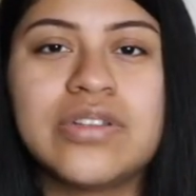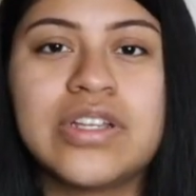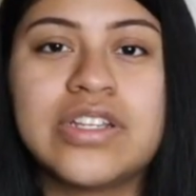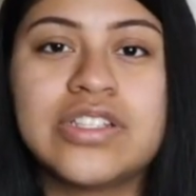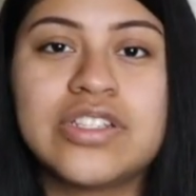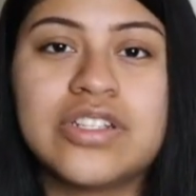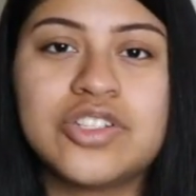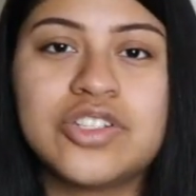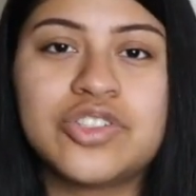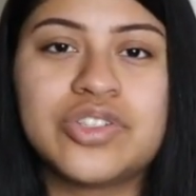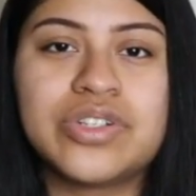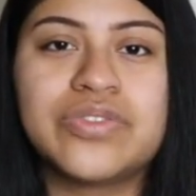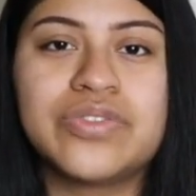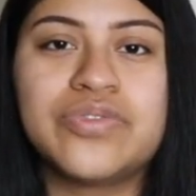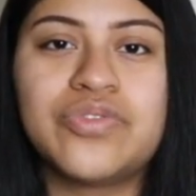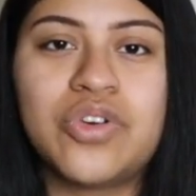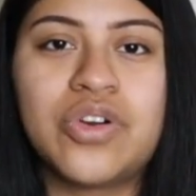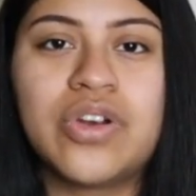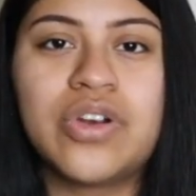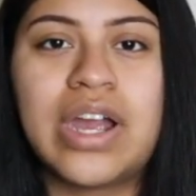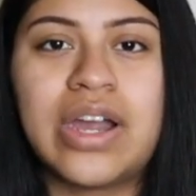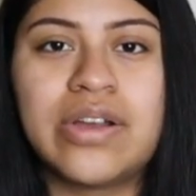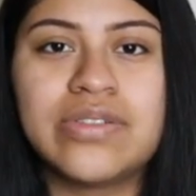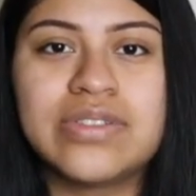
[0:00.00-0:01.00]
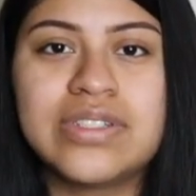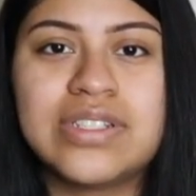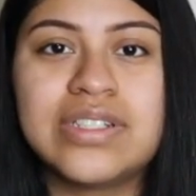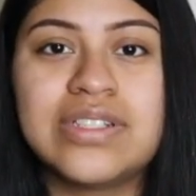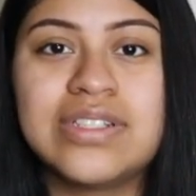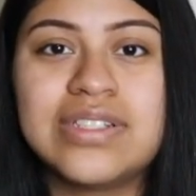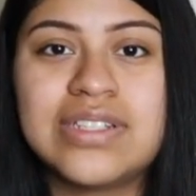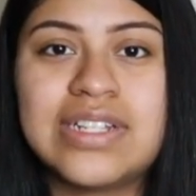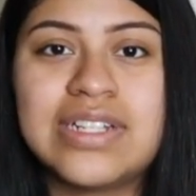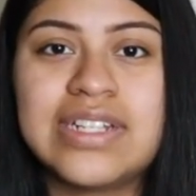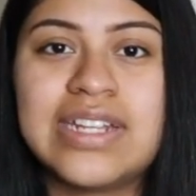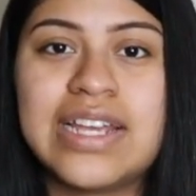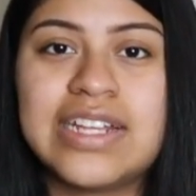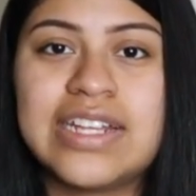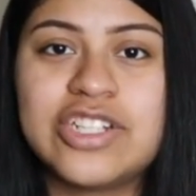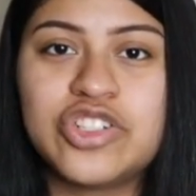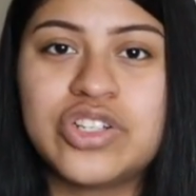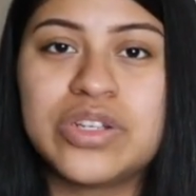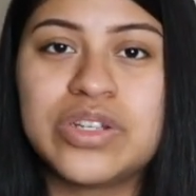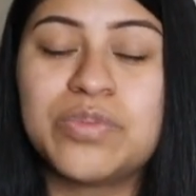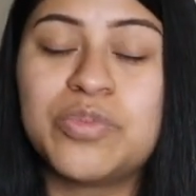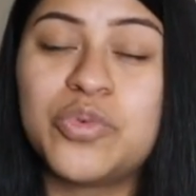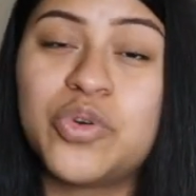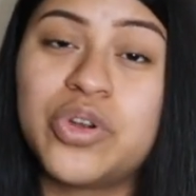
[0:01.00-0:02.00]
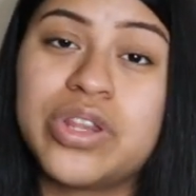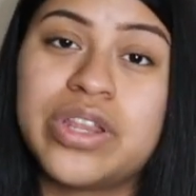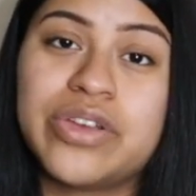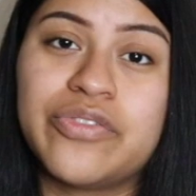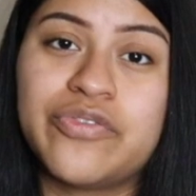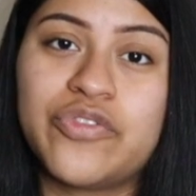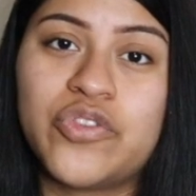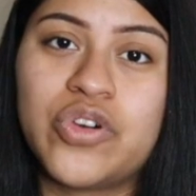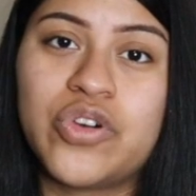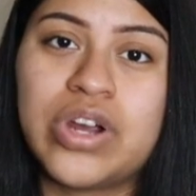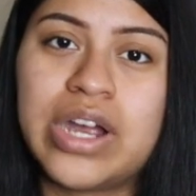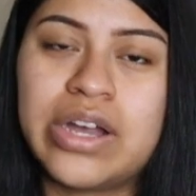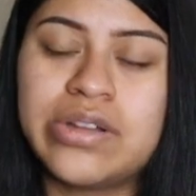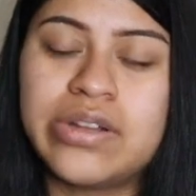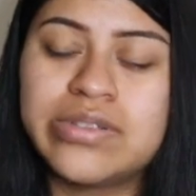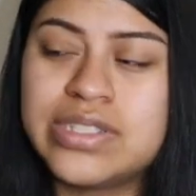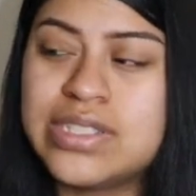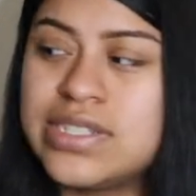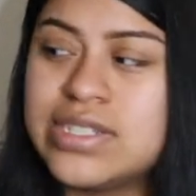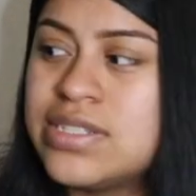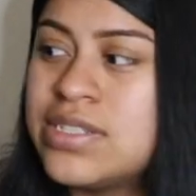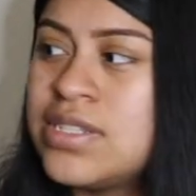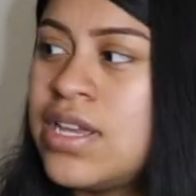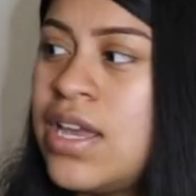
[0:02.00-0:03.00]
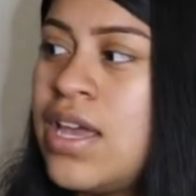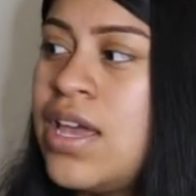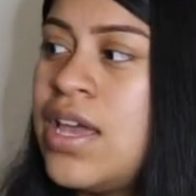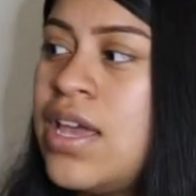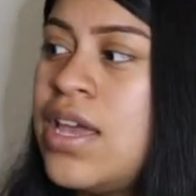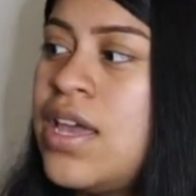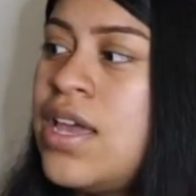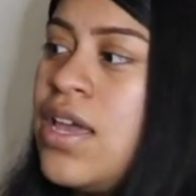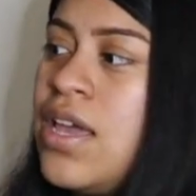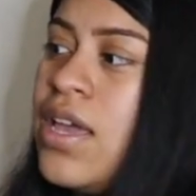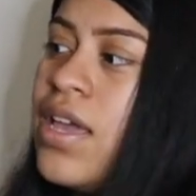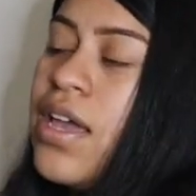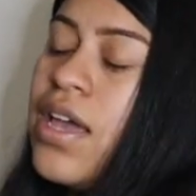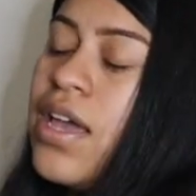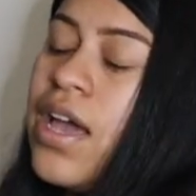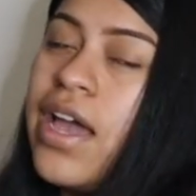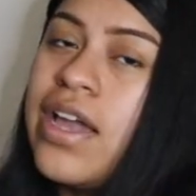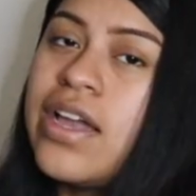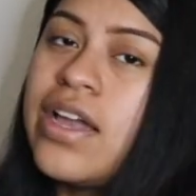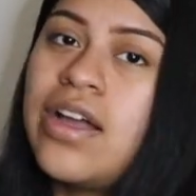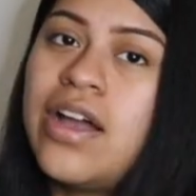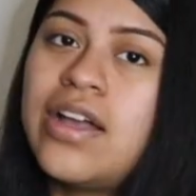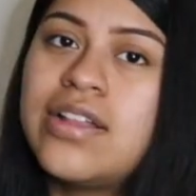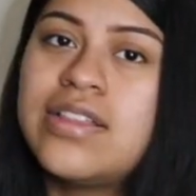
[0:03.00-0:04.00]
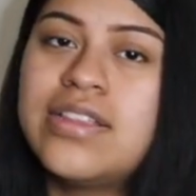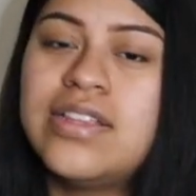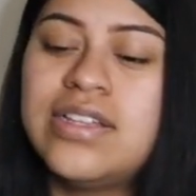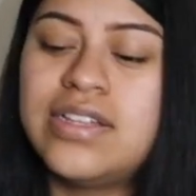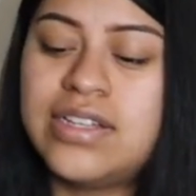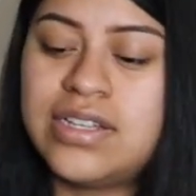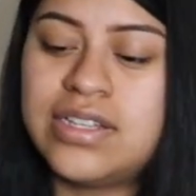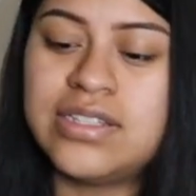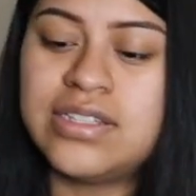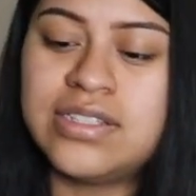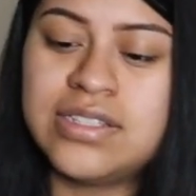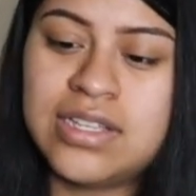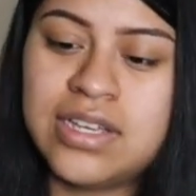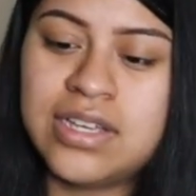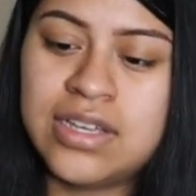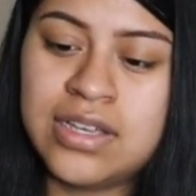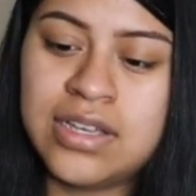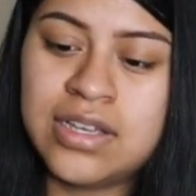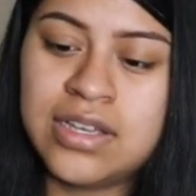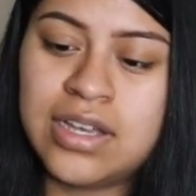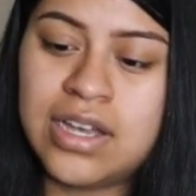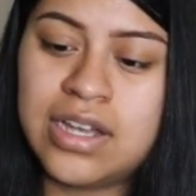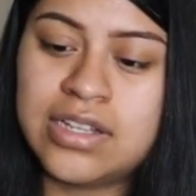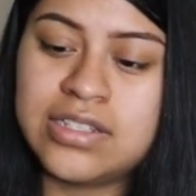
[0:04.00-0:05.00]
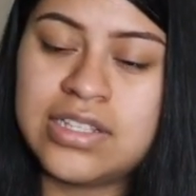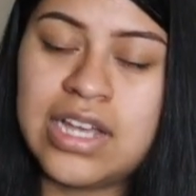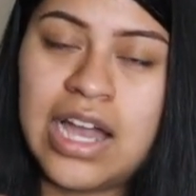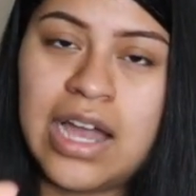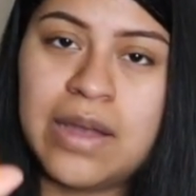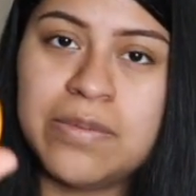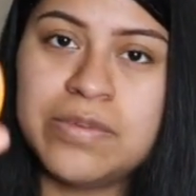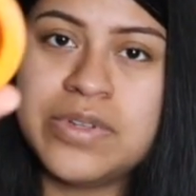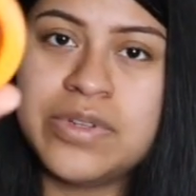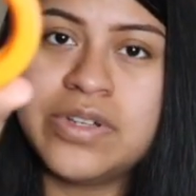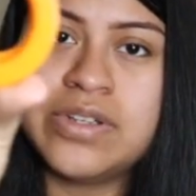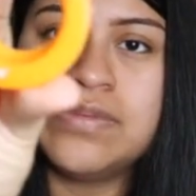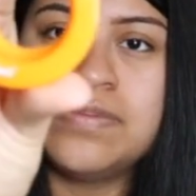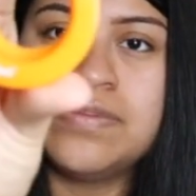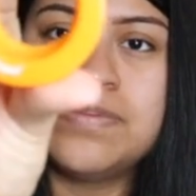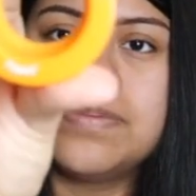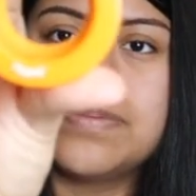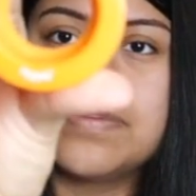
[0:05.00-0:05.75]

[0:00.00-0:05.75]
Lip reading: doesn't drink 4 ounces and they drink more than 4 ounces, I got this adapter.